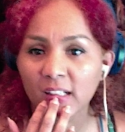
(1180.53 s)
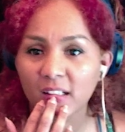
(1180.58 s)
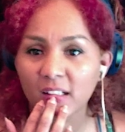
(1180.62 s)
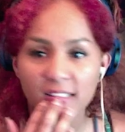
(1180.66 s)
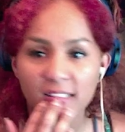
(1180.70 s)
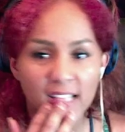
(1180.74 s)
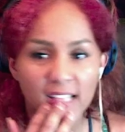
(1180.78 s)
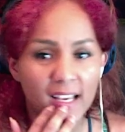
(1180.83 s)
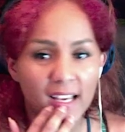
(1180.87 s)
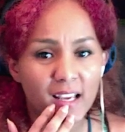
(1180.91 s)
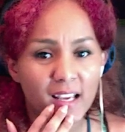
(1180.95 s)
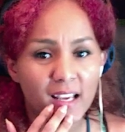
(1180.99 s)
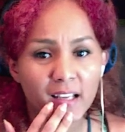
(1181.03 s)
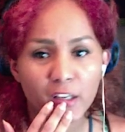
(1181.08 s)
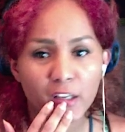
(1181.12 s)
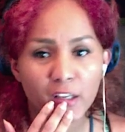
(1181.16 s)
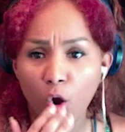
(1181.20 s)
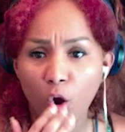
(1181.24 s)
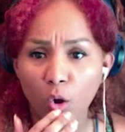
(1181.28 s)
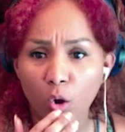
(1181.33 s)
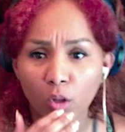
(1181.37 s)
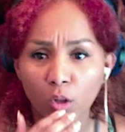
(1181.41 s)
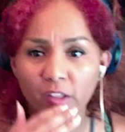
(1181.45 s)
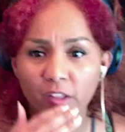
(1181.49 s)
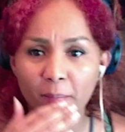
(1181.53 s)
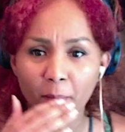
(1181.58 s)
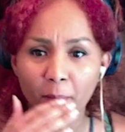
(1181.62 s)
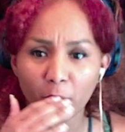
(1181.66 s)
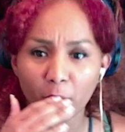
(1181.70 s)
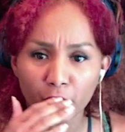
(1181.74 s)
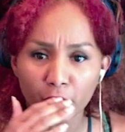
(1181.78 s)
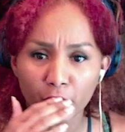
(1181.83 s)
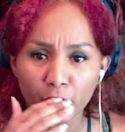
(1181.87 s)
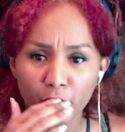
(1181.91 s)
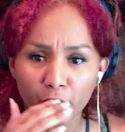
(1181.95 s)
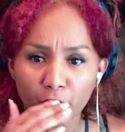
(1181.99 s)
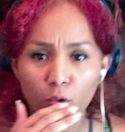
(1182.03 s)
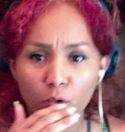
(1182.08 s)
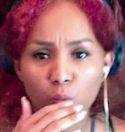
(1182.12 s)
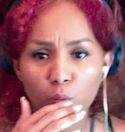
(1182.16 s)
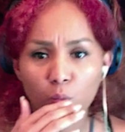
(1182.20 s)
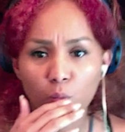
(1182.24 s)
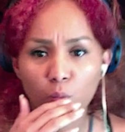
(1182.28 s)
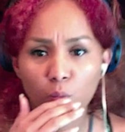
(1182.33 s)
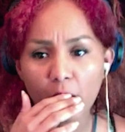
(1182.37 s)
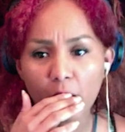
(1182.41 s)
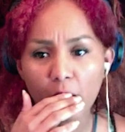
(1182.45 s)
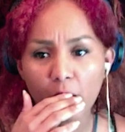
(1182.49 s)
Take all the money you
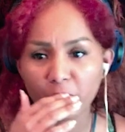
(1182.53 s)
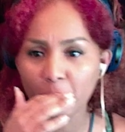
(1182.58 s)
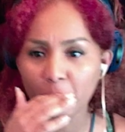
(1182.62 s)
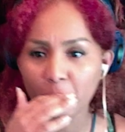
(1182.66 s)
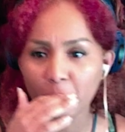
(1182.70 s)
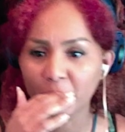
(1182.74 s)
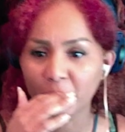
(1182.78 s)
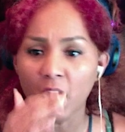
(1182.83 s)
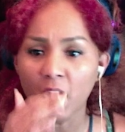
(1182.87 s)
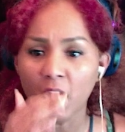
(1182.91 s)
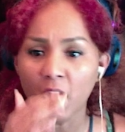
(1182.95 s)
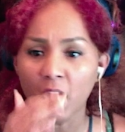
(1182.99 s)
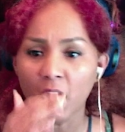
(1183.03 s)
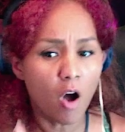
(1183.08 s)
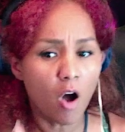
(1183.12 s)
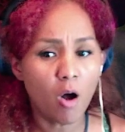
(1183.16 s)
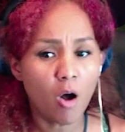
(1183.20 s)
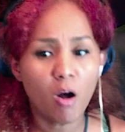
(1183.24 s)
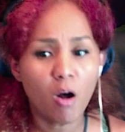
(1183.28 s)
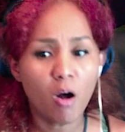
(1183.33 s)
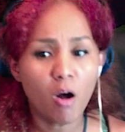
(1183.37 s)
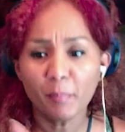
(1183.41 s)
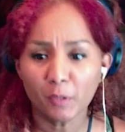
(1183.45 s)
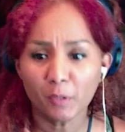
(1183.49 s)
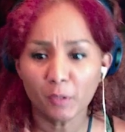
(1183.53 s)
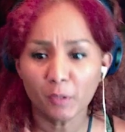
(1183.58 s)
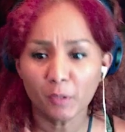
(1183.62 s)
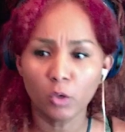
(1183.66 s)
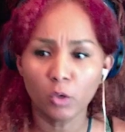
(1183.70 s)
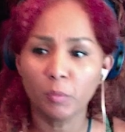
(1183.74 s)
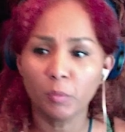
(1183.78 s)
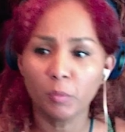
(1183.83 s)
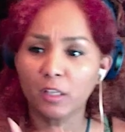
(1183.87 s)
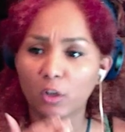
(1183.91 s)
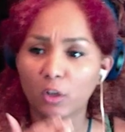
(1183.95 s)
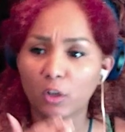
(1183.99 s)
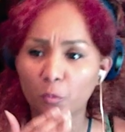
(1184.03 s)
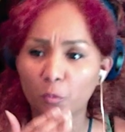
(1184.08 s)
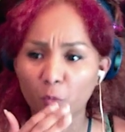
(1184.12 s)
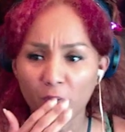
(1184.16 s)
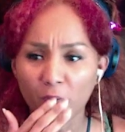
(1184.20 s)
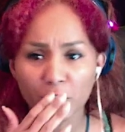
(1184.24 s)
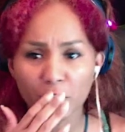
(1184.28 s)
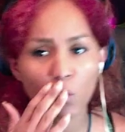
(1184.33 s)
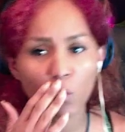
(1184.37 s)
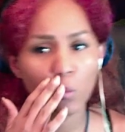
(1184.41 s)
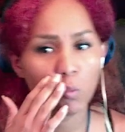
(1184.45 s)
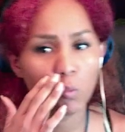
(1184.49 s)
want from me. Hope you become what
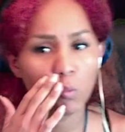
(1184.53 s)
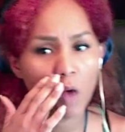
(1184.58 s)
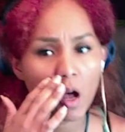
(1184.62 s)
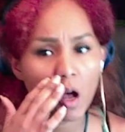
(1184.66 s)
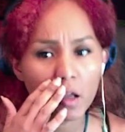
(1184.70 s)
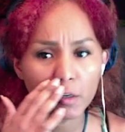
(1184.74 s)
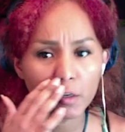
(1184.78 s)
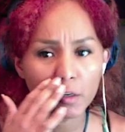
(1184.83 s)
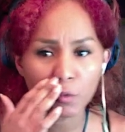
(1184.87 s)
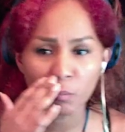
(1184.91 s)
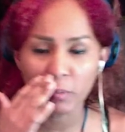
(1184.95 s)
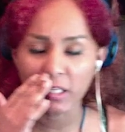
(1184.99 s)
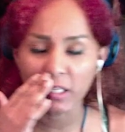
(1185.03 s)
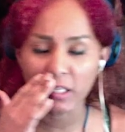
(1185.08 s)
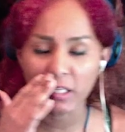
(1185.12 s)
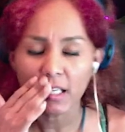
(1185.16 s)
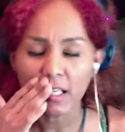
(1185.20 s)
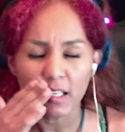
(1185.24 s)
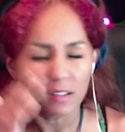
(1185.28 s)
you want to be.